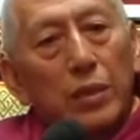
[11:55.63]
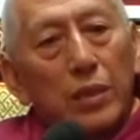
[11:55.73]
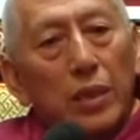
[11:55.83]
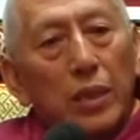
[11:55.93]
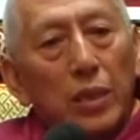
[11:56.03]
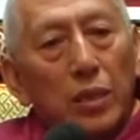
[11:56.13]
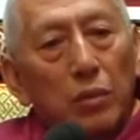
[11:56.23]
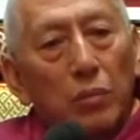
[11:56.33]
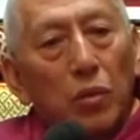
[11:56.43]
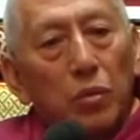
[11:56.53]
drink is
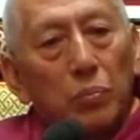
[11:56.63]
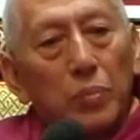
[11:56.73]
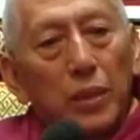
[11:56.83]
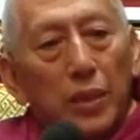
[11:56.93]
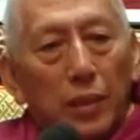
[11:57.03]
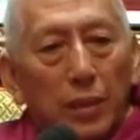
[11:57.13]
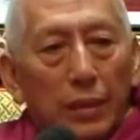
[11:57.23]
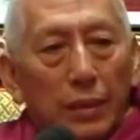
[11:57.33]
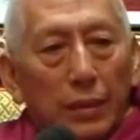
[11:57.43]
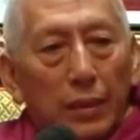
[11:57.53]
more superior
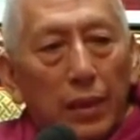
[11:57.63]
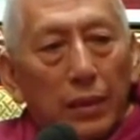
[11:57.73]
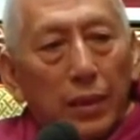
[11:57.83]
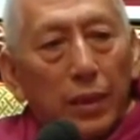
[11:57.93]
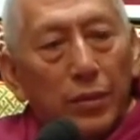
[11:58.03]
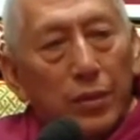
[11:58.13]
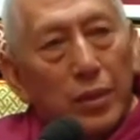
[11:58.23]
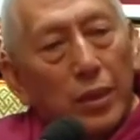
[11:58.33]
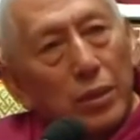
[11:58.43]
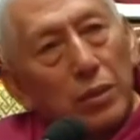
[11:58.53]
than the other
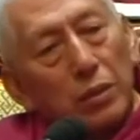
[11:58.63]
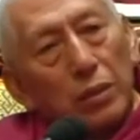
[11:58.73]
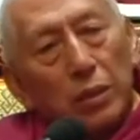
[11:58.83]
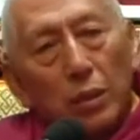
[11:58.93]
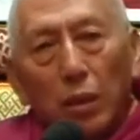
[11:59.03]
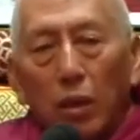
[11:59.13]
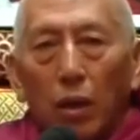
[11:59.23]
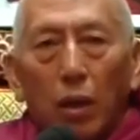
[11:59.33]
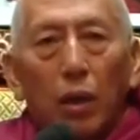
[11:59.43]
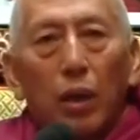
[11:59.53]
drinks.
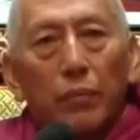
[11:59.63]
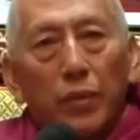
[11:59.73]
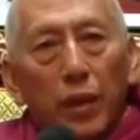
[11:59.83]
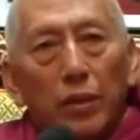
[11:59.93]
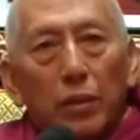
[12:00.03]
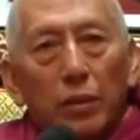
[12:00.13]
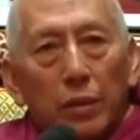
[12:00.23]
All of them